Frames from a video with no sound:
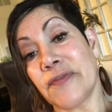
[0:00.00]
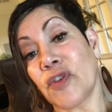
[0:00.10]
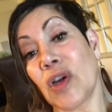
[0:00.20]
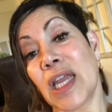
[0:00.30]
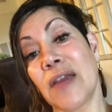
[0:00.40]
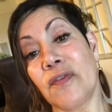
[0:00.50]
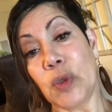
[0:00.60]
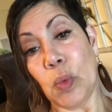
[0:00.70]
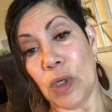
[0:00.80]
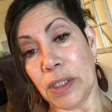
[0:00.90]
for
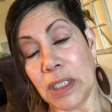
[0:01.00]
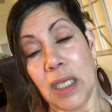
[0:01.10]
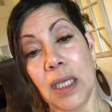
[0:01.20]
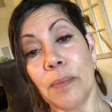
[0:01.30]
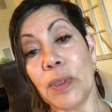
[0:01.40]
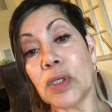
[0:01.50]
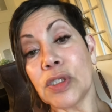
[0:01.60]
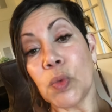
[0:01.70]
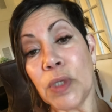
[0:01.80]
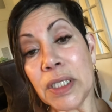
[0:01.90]
everyone
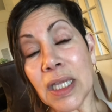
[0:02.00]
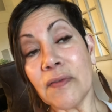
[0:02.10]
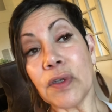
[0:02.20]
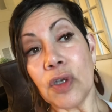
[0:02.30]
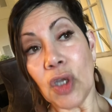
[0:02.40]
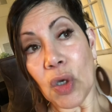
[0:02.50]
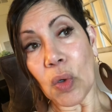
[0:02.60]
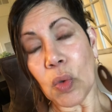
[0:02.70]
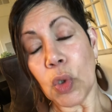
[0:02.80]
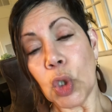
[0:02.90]
because we never
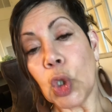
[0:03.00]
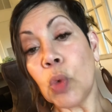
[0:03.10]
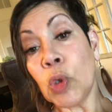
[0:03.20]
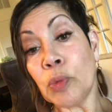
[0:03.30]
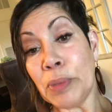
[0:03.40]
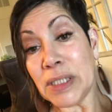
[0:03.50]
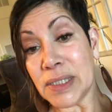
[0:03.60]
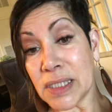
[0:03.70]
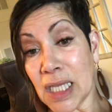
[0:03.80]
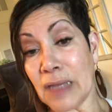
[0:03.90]
know who will be
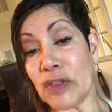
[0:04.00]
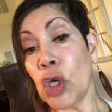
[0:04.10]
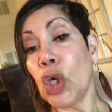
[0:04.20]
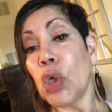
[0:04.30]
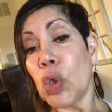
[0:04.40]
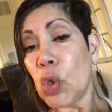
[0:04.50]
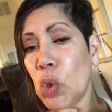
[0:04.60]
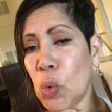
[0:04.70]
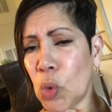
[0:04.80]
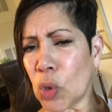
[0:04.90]
saved,
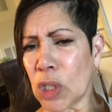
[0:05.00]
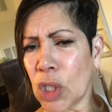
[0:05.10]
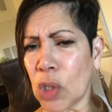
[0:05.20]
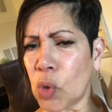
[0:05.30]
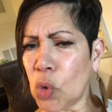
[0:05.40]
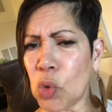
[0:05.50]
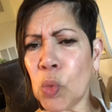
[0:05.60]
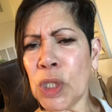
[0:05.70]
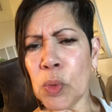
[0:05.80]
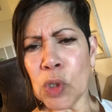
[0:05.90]
who will who
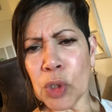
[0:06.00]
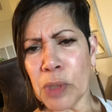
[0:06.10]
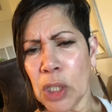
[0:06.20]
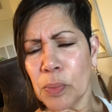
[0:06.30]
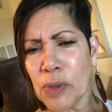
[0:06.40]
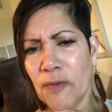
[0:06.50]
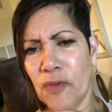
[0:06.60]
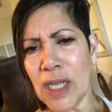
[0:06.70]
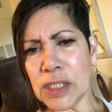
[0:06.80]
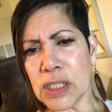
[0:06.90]
we will
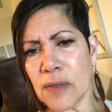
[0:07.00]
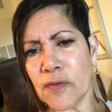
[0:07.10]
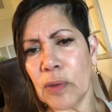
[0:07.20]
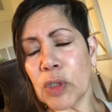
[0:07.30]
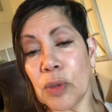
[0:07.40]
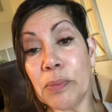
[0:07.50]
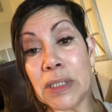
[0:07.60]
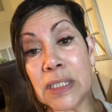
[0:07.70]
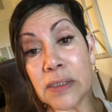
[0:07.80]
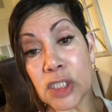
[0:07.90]
prevent from
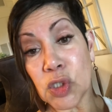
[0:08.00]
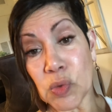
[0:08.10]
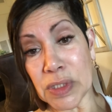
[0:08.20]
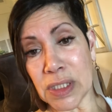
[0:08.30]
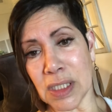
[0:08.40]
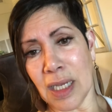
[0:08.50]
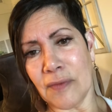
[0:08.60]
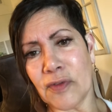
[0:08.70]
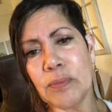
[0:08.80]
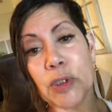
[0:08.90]
committing
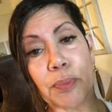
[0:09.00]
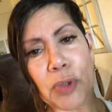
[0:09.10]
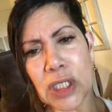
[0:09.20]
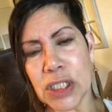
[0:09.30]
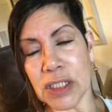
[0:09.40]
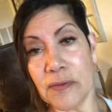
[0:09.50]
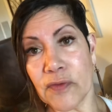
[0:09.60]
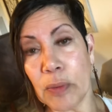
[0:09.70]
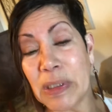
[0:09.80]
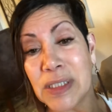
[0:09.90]
suicide, from depression,
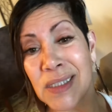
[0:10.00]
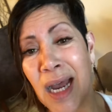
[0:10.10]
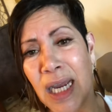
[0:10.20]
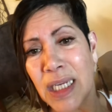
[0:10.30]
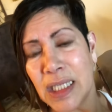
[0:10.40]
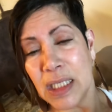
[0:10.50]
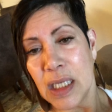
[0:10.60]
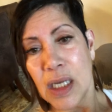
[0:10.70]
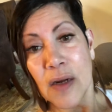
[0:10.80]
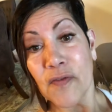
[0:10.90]
from anxiety,
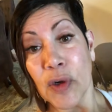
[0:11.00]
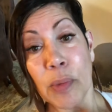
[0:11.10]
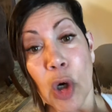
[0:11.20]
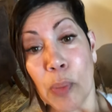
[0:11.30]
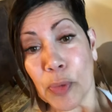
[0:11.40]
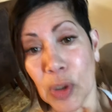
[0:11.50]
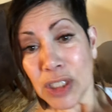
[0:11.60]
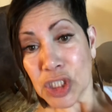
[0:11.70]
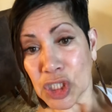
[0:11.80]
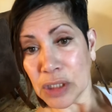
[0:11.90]
from
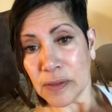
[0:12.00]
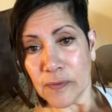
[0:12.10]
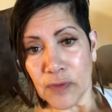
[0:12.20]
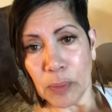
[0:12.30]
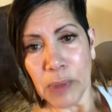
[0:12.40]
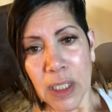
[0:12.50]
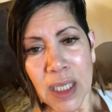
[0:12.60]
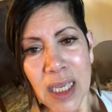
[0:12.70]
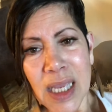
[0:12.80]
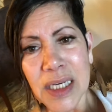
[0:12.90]
oppression, from
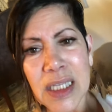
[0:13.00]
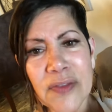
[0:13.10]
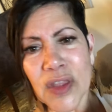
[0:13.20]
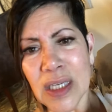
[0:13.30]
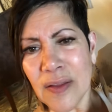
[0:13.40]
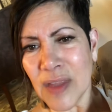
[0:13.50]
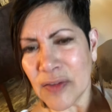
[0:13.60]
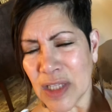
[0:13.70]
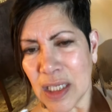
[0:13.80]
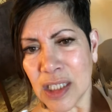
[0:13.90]
anything
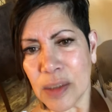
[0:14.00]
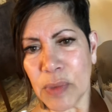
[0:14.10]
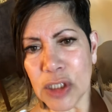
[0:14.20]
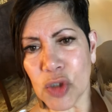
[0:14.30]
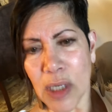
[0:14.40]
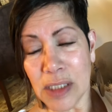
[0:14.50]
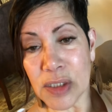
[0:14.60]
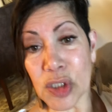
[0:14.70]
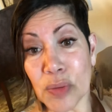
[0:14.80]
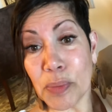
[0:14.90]
that the enemy
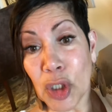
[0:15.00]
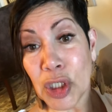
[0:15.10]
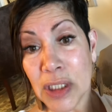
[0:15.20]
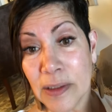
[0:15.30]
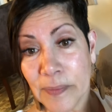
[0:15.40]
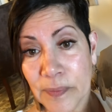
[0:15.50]
tries to put